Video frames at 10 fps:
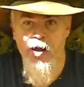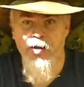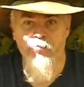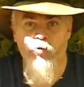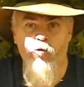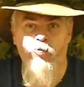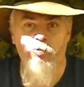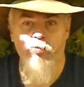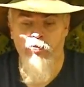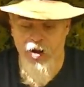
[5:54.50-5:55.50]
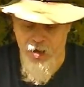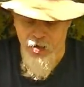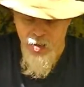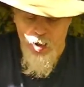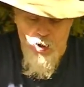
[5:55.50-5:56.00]
back and forth from the fire.
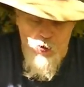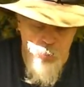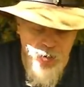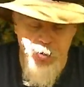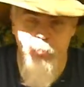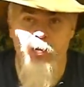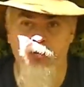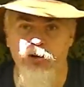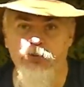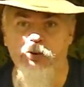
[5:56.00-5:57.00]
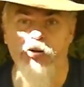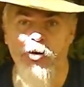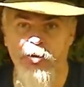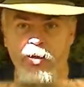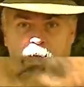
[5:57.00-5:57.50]
All my components for
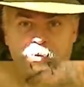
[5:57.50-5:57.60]
cooking, I